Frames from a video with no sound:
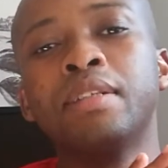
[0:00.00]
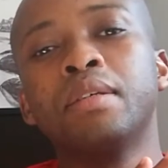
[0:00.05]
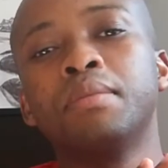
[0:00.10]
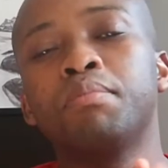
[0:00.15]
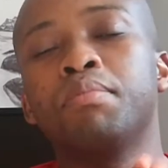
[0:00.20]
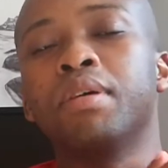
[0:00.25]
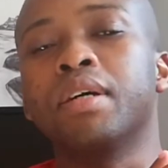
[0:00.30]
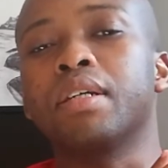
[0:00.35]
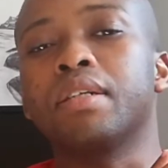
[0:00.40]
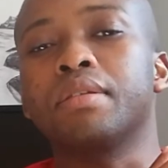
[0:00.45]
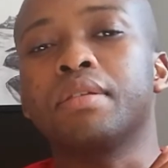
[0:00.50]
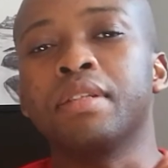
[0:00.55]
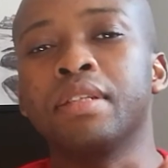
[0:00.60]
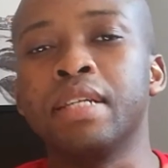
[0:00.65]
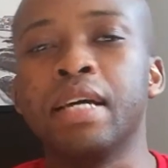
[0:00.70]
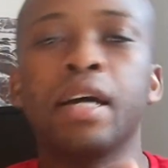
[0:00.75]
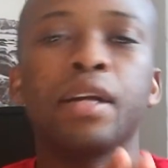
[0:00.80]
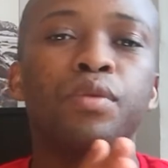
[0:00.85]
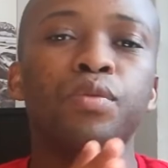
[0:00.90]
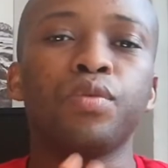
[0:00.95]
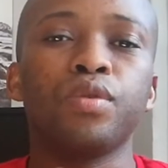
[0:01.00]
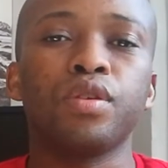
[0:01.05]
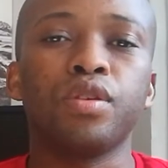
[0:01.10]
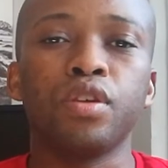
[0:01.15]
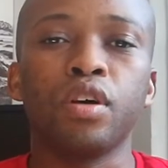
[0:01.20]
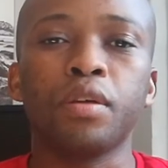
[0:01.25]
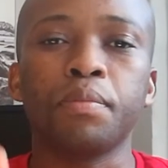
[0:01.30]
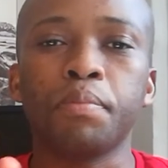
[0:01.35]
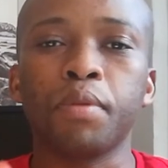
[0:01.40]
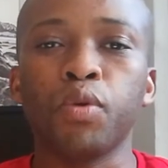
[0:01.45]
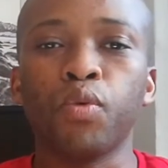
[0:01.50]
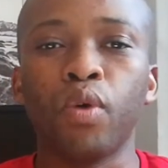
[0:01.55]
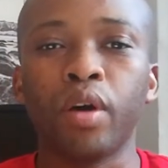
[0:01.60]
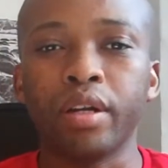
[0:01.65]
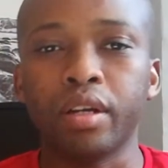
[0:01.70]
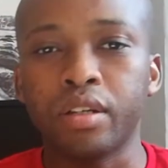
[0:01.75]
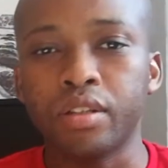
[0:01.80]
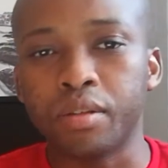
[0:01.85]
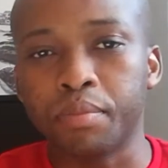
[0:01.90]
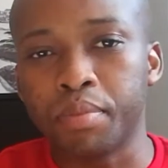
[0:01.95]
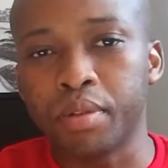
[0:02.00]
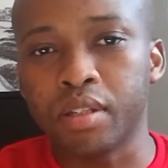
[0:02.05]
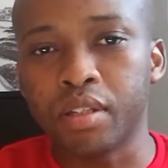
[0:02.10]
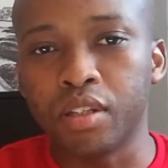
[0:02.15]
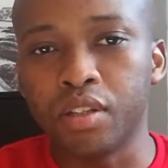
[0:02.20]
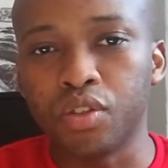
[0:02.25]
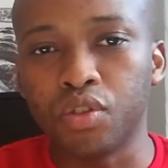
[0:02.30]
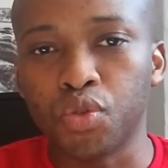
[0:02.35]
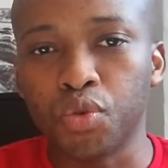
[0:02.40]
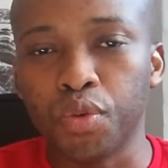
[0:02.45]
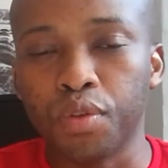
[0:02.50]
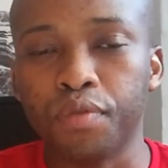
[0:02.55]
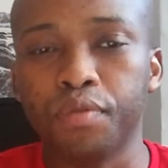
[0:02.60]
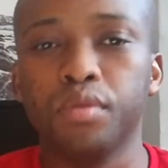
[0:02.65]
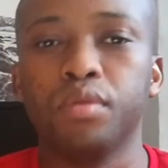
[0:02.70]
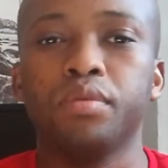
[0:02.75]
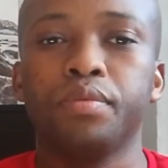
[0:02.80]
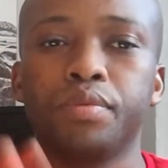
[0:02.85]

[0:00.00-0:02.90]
but that would not be 100% truthful.